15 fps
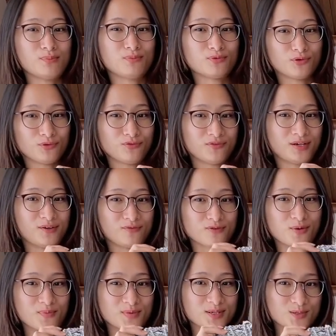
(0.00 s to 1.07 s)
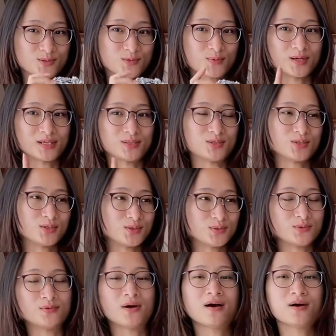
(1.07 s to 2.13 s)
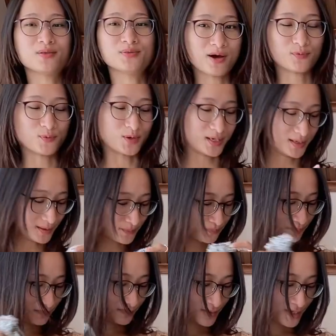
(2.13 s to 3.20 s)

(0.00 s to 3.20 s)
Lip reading: improving from this one to that one.